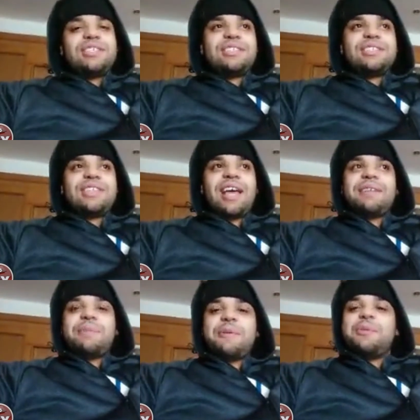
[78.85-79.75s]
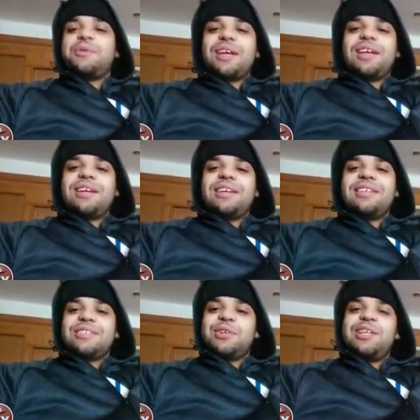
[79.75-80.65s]
as like people think.
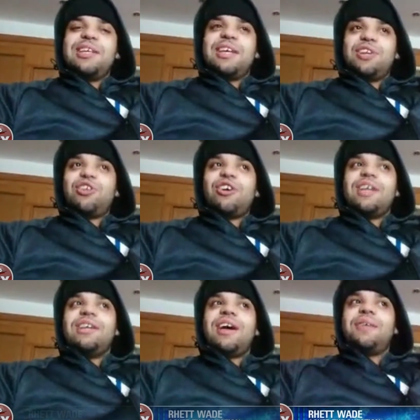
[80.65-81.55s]
It's really annoying.